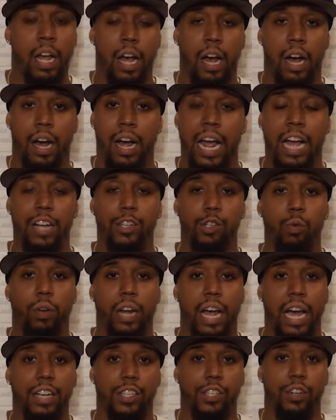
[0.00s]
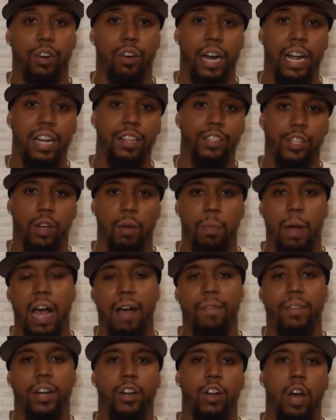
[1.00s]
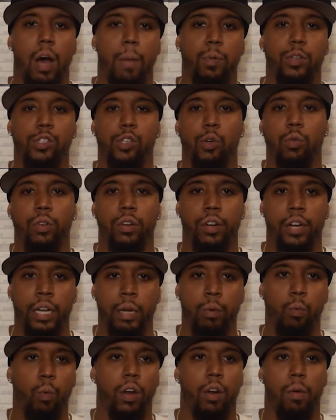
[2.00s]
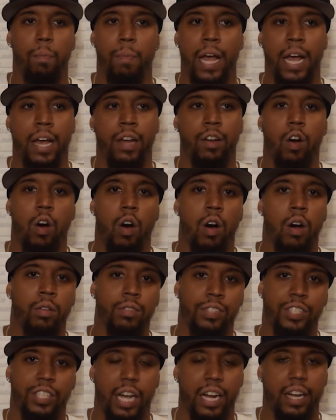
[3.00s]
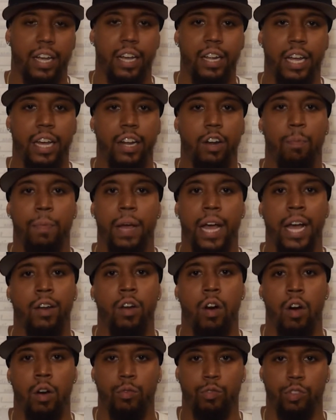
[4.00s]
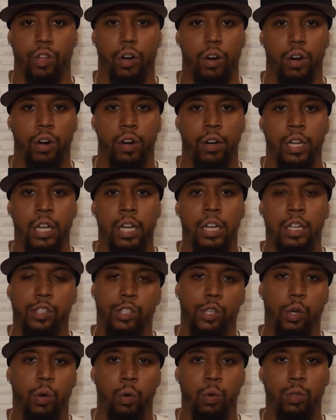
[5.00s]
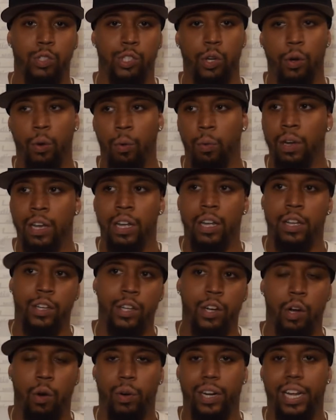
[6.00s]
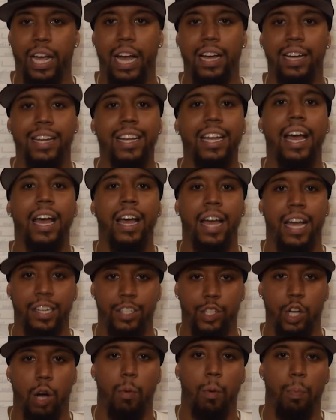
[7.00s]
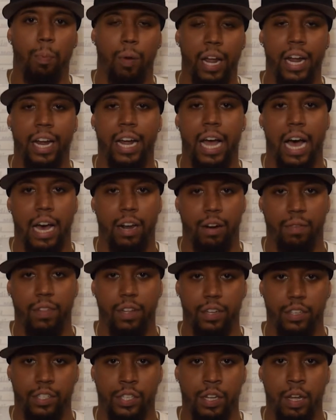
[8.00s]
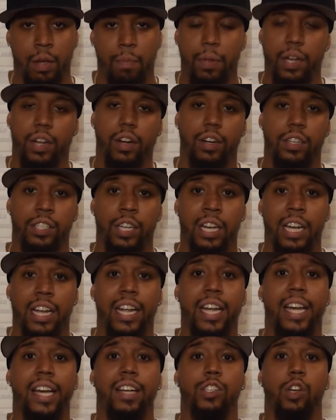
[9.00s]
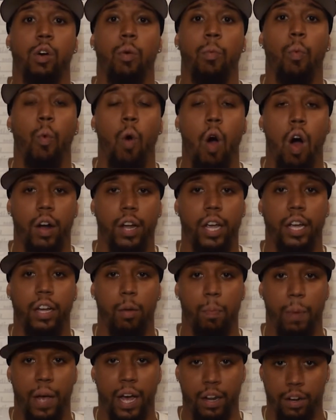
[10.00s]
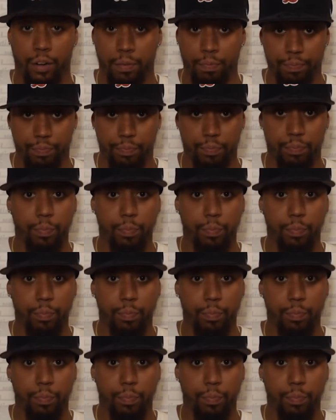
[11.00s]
Andrew Cashner ends up having an opportunity with a man on second and a man on third to you know, get a double play out of this, because he ends up walking a batter.